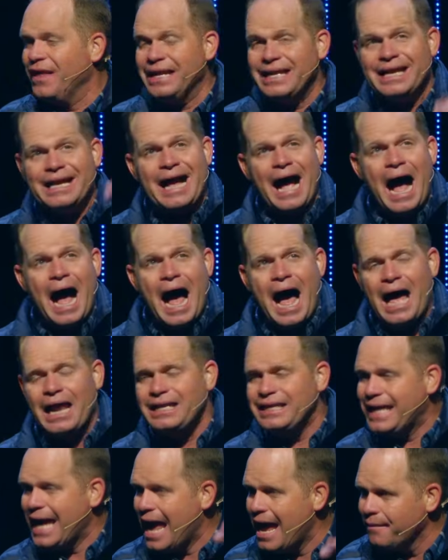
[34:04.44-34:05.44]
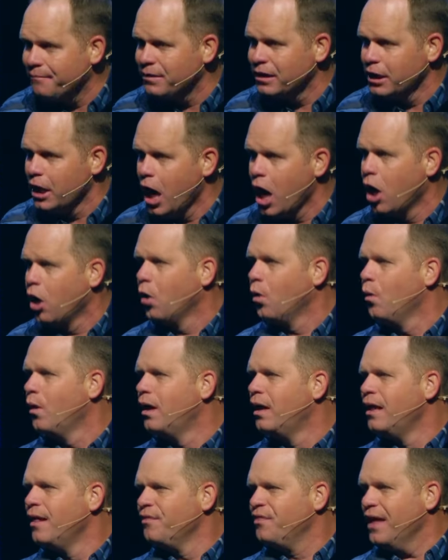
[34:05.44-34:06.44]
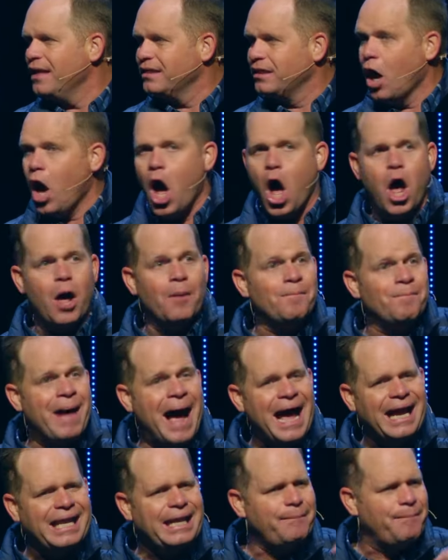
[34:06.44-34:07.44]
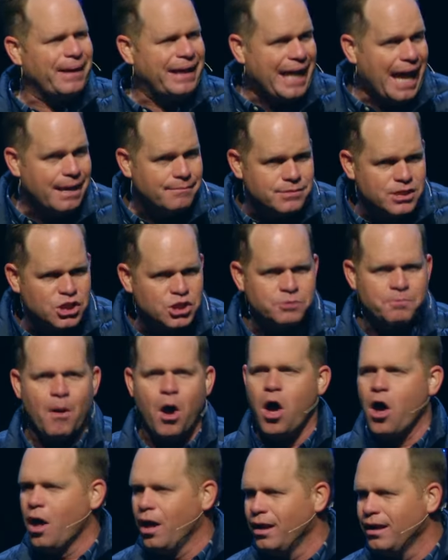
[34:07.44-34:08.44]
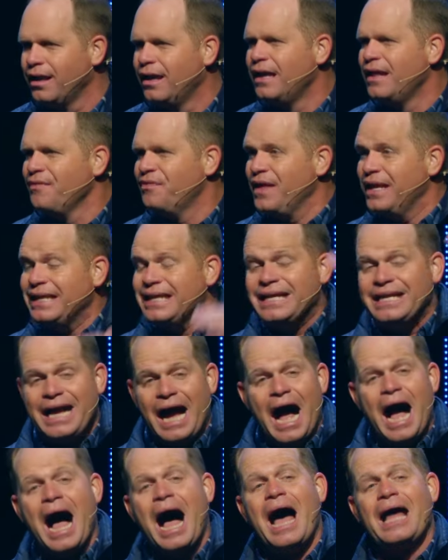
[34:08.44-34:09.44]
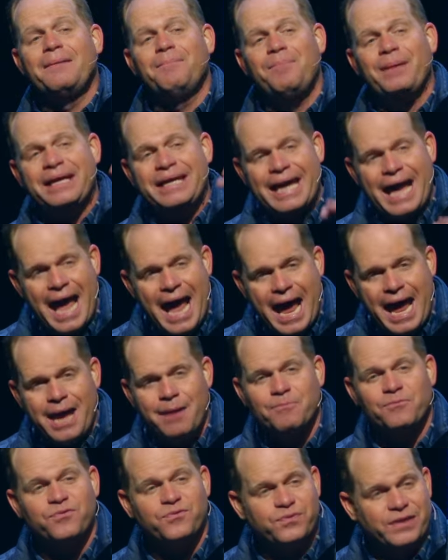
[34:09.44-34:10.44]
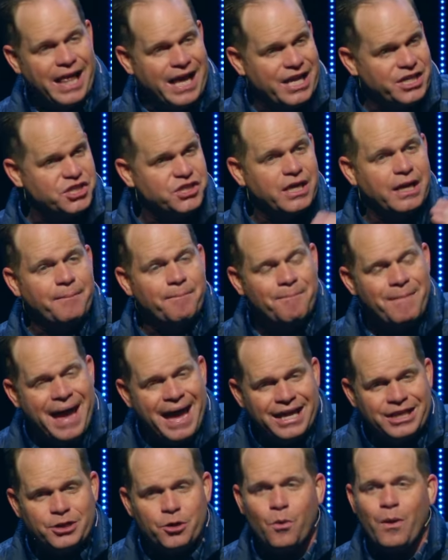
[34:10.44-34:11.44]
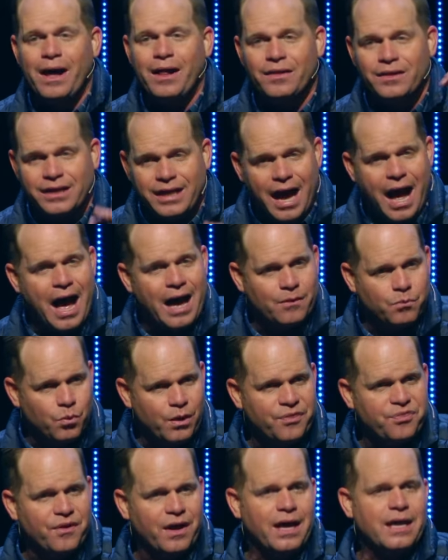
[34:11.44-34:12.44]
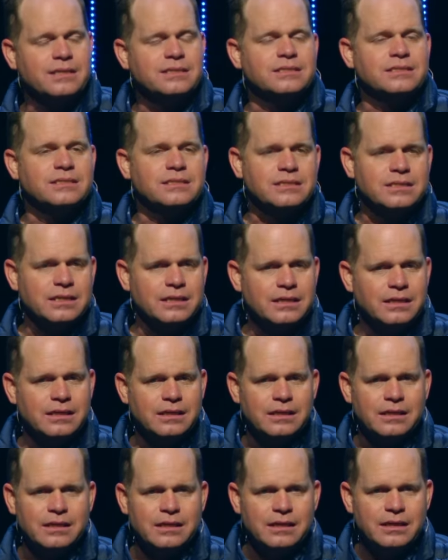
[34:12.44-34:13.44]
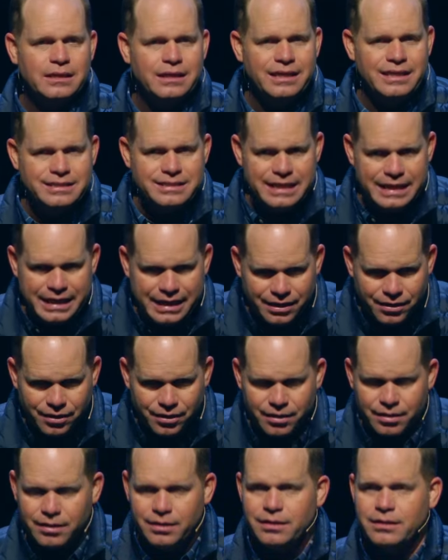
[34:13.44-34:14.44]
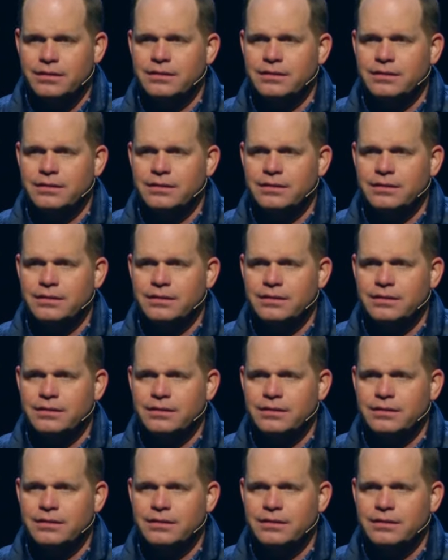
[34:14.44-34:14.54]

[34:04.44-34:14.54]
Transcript: that God came low, that the Almighty became small, that God became flesh, that Emmanuel, God with us, is here.